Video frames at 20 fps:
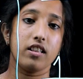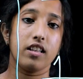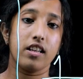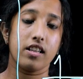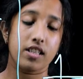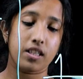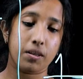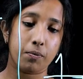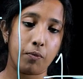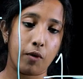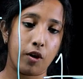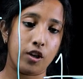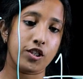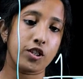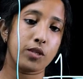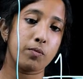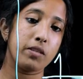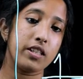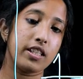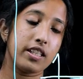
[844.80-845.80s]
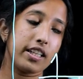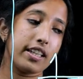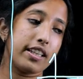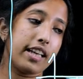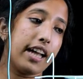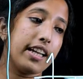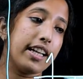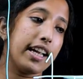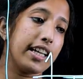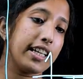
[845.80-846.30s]
there is a possibility
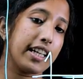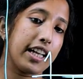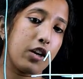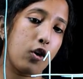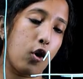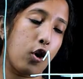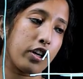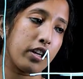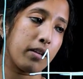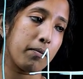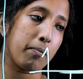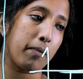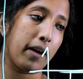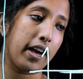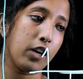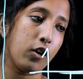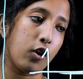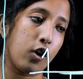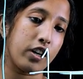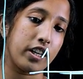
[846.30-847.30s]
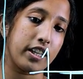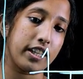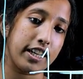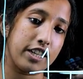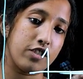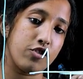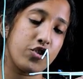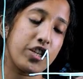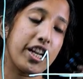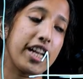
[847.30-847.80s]
that it can occupy or it
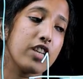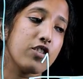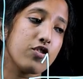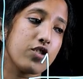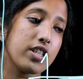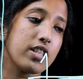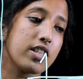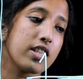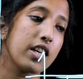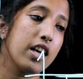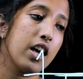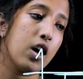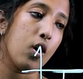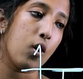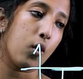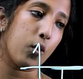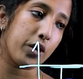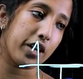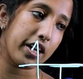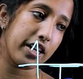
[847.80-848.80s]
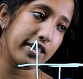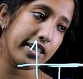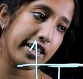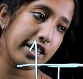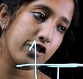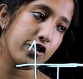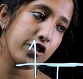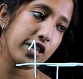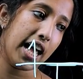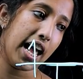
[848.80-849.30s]
can change its
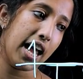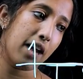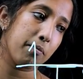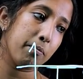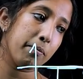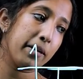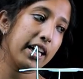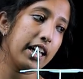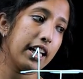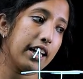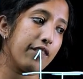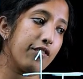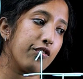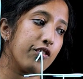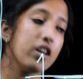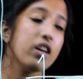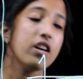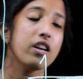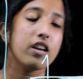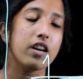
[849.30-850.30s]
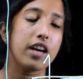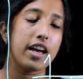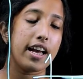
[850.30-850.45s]
orientation and be in the